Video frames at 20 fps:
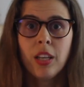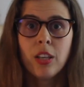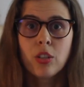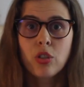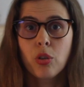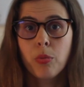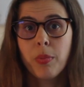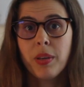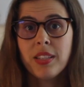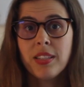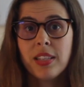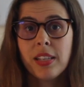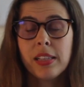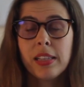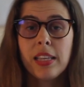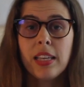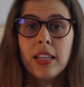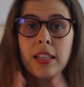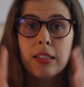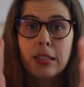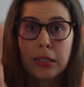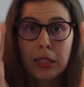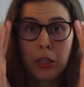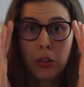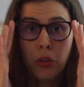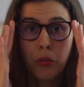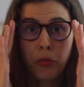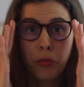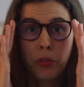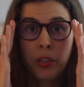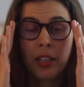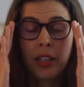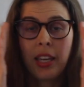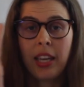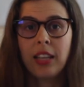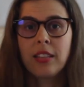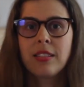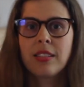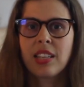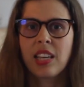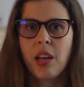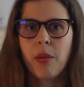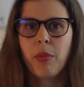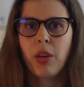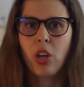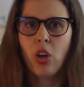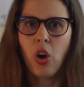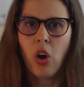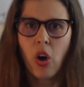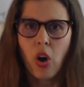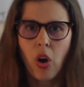So basically, instead of kids coming